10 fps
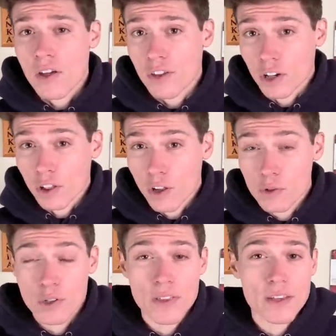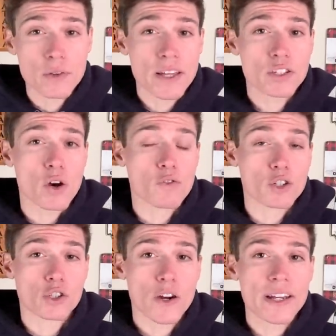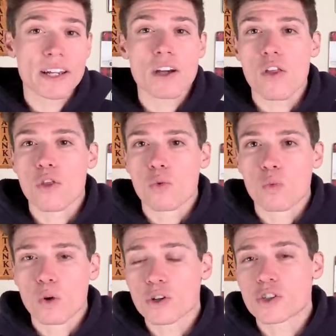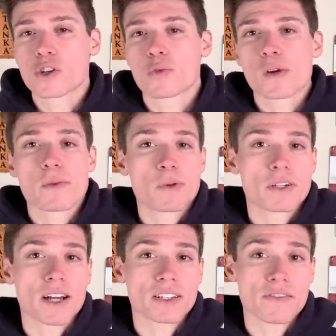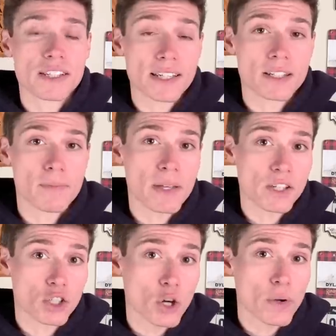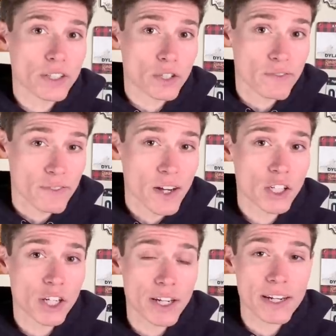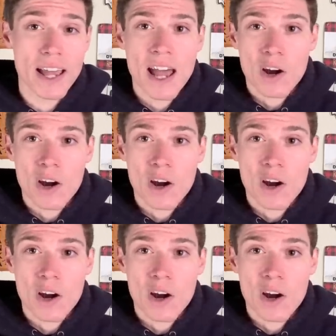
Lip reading: The closer that you get to overtraining, the worse your reproductive system is going to function,